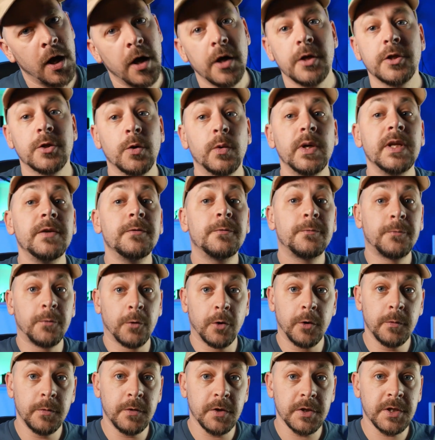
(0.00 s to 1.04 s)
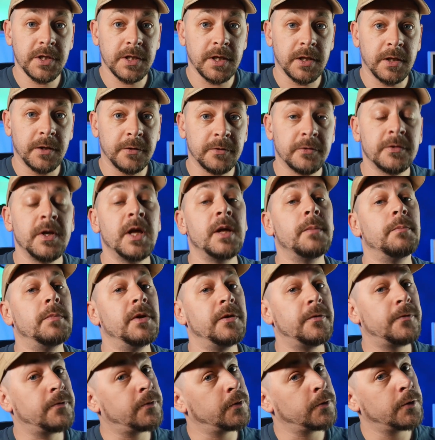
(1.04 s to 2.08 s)
So inform yourself
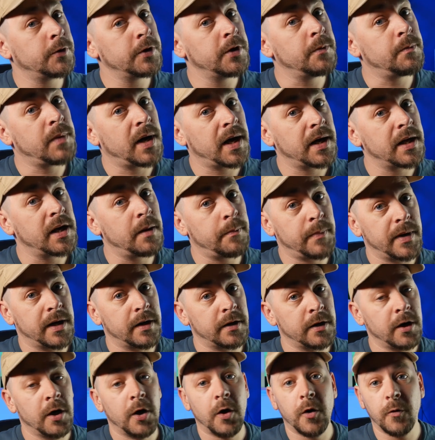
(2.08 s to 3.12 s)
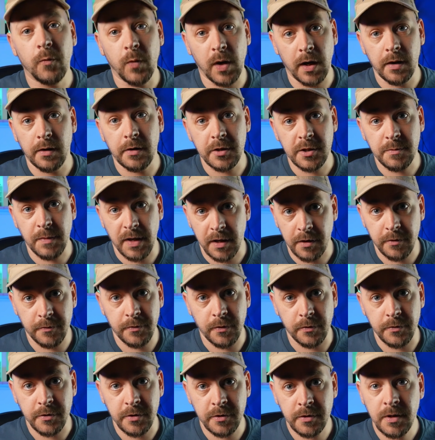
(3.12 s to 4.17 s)
before you buy a pair of wireless
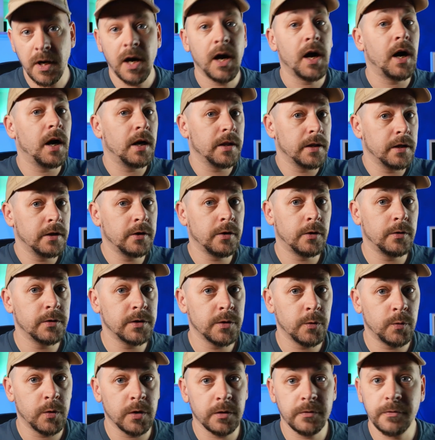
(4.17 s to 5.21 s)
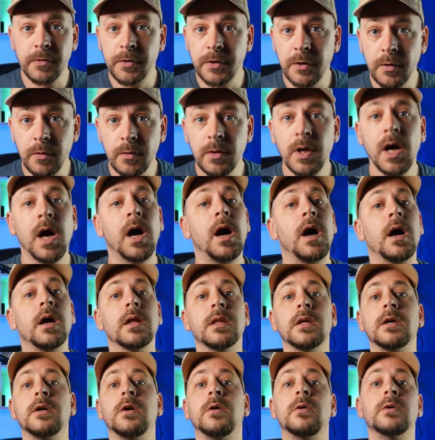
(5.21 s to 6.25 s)
microphones. Are they going to work for you? Are
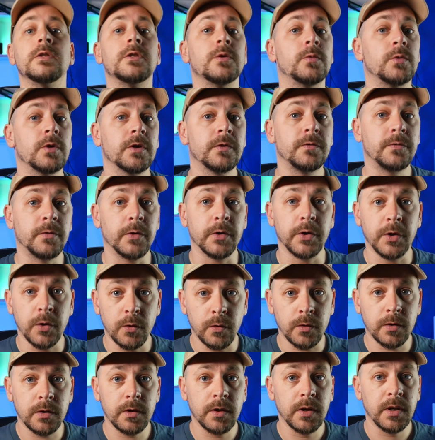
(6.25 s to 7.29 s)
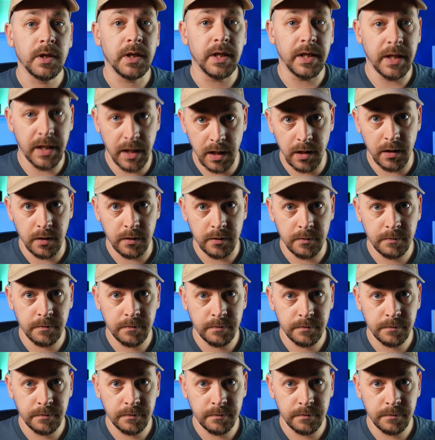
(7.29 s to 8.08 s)
they going to work for your gear?